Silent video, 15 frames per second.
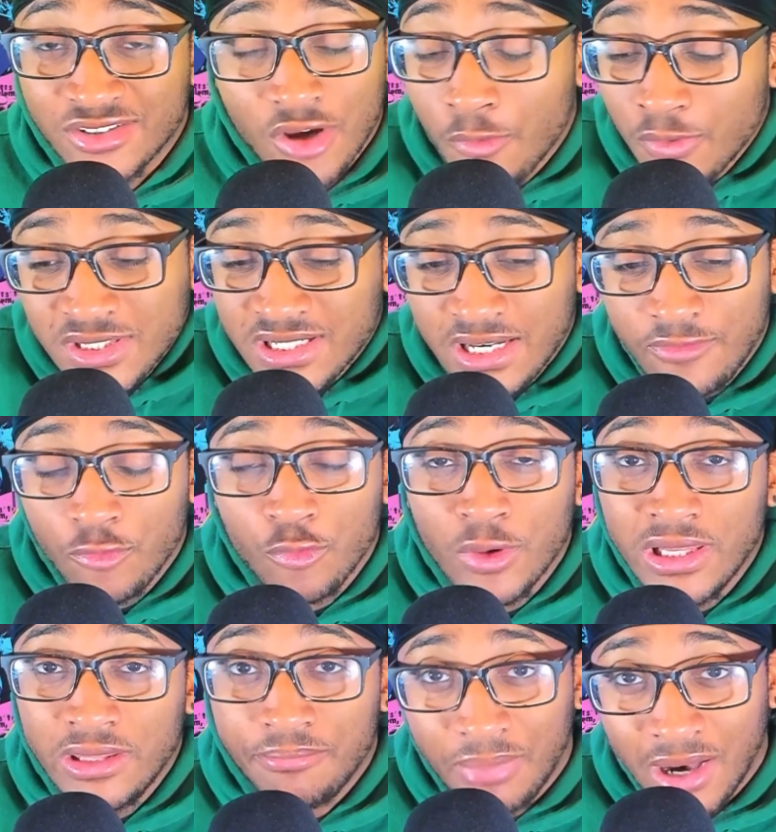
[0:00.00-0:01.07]
so I wasn't even
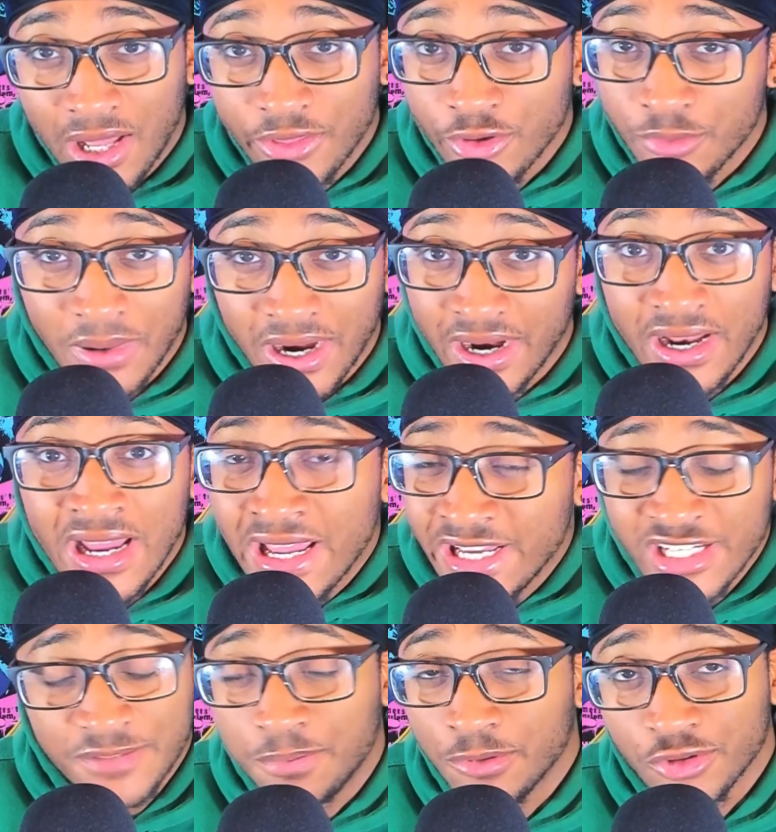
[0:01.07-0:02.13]
really bothered by
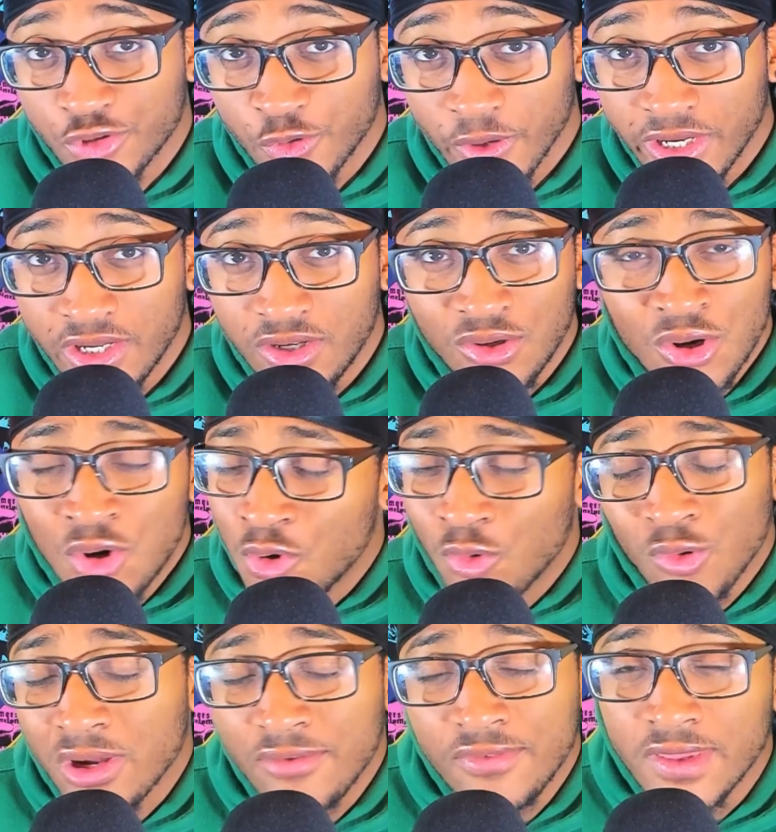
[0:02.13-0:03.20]
his portrayal
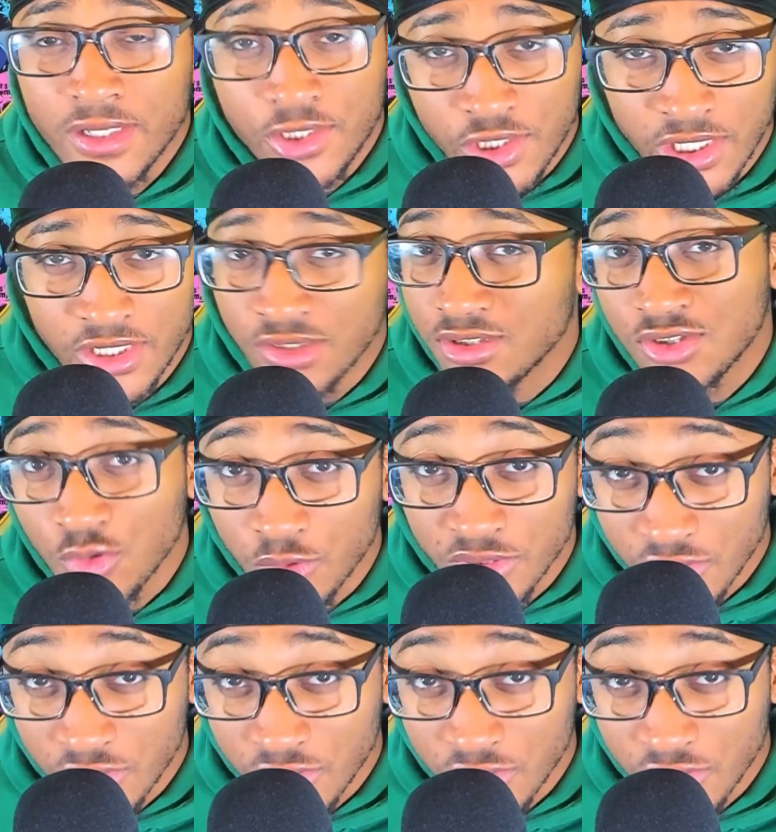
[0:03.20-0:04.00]
or even the changes to his